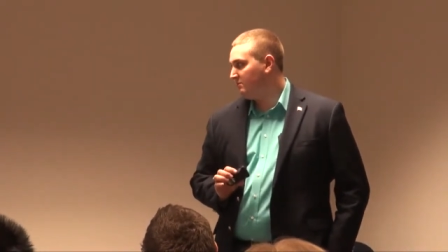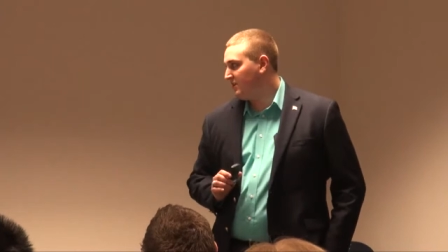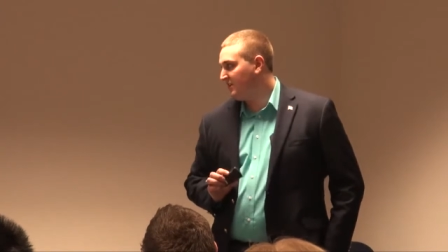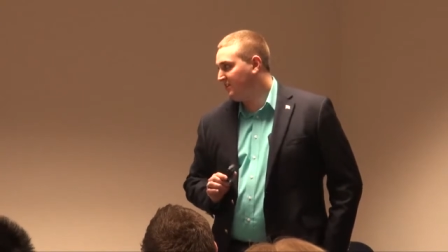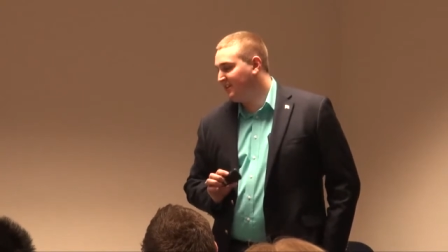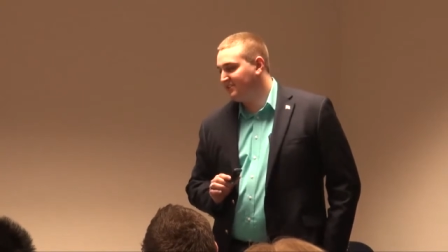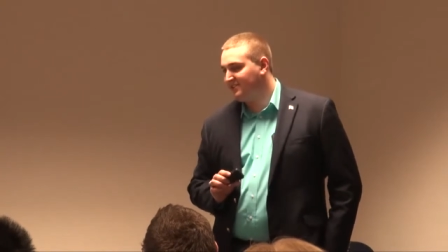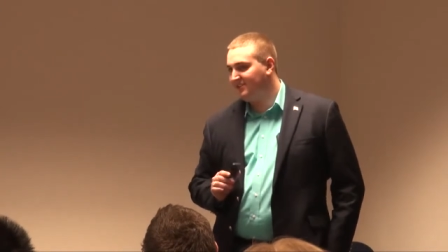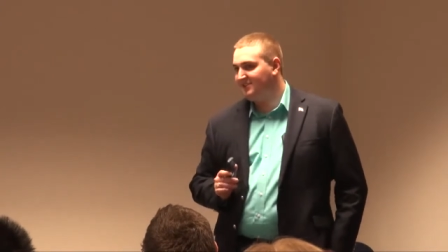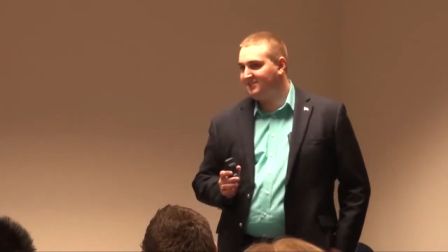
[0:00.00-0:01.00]
but
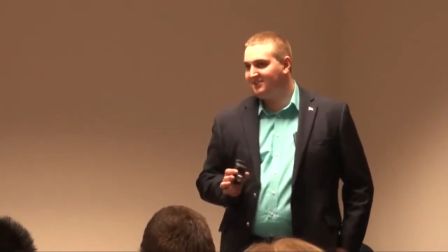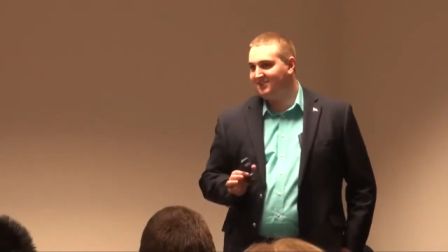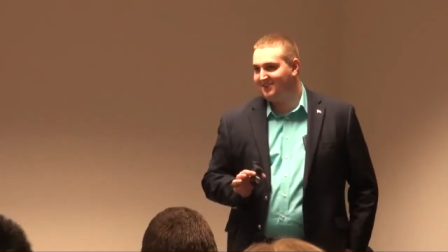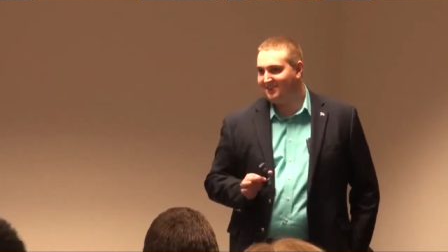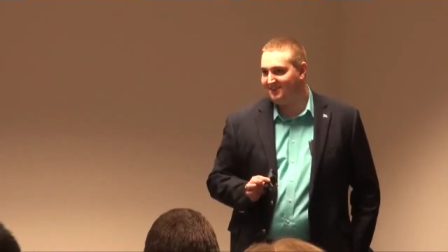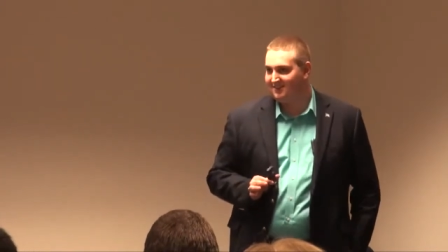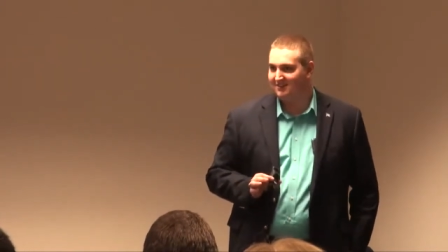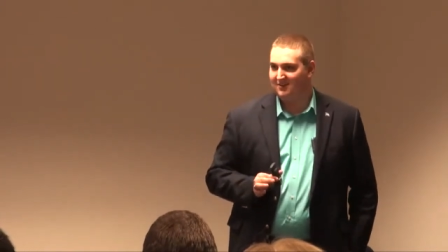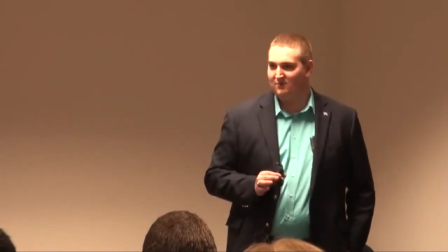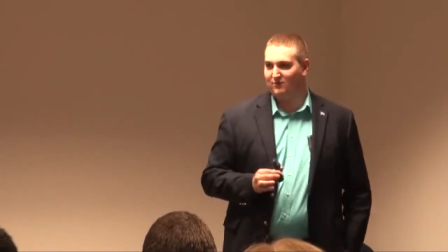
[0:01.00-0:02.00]
yes, it's uh,
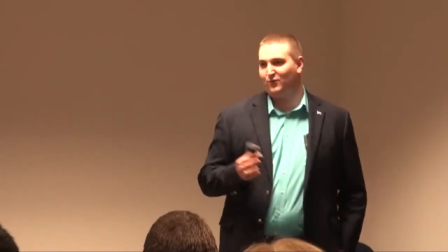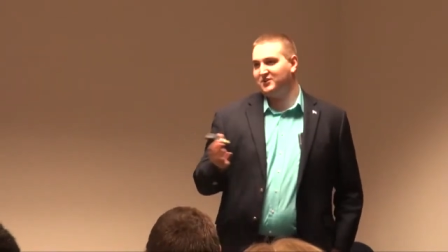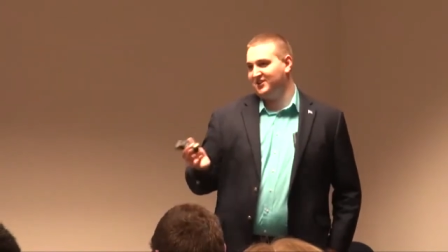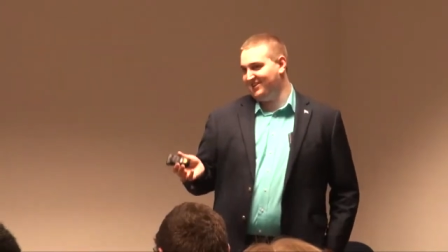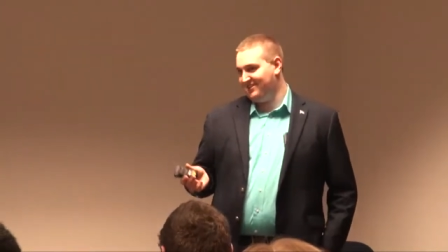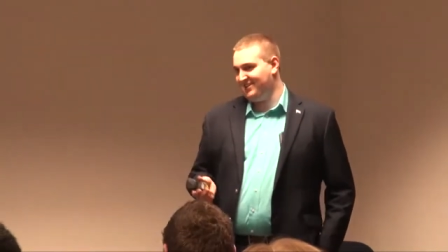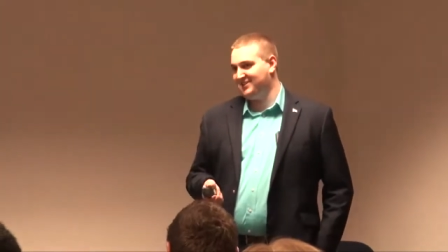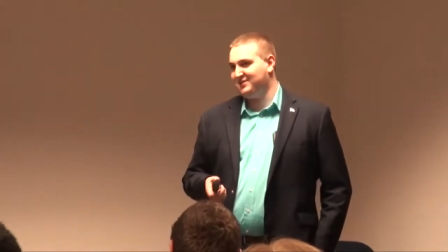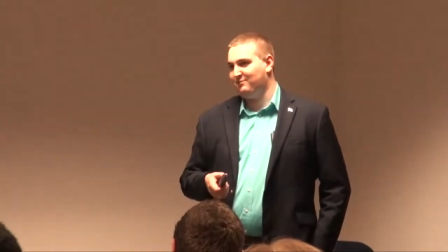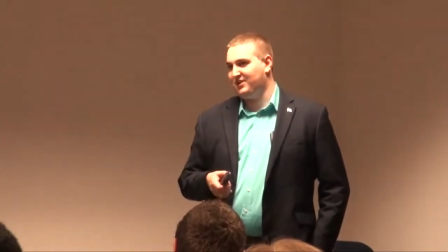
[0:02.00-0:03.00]
unfortunate that
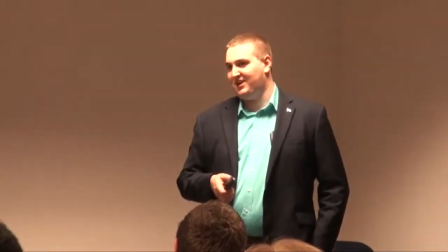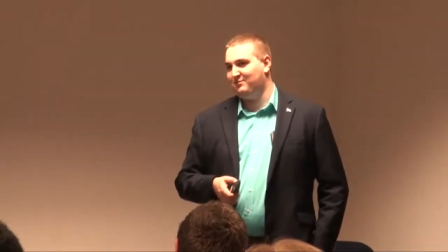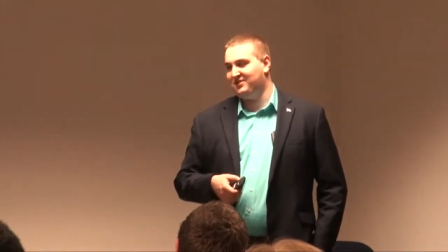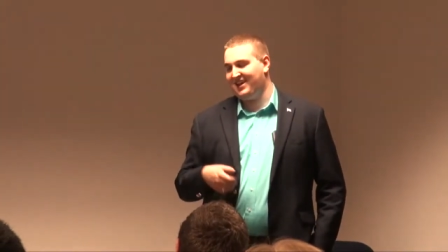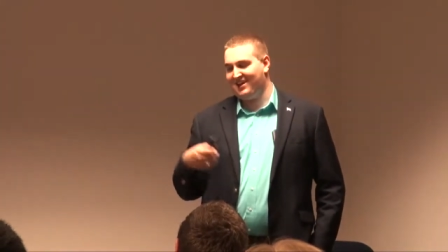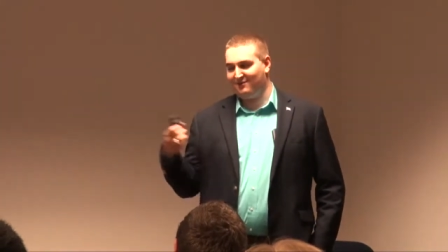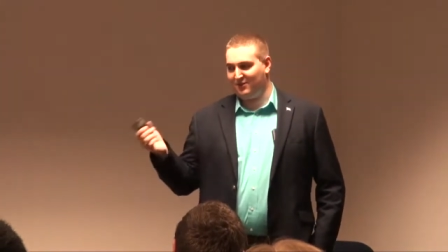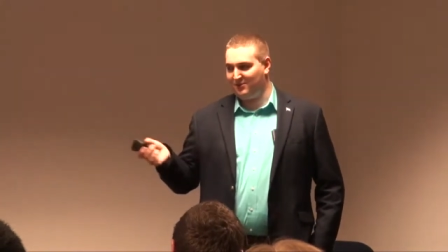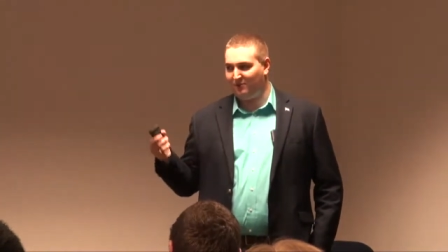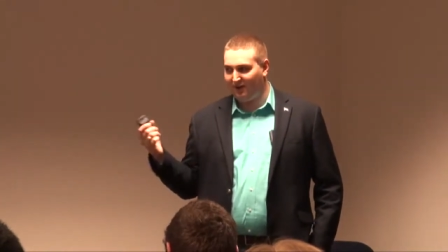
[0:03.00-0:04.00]
it's unpaid, but they have
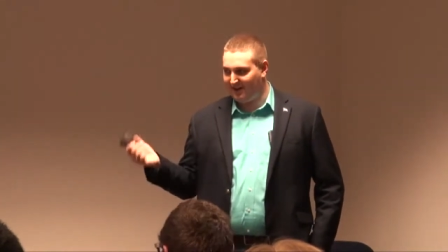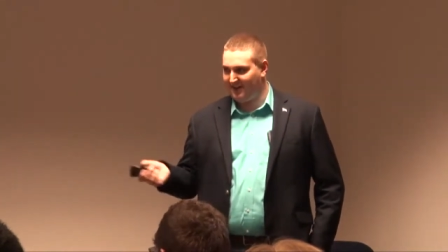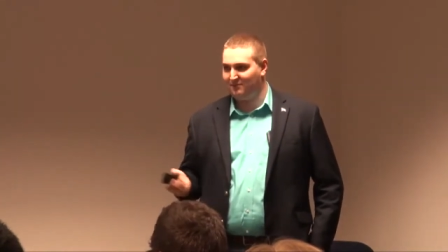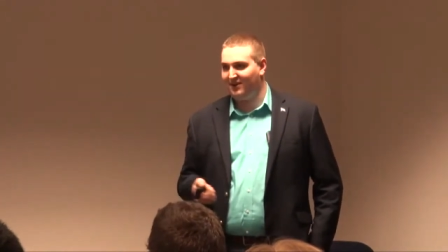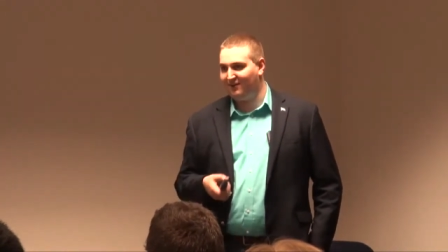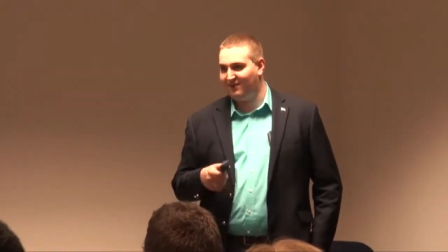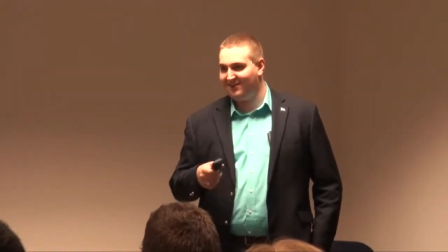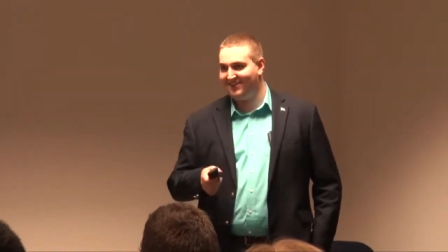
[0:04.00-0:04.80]
all the bargaining power.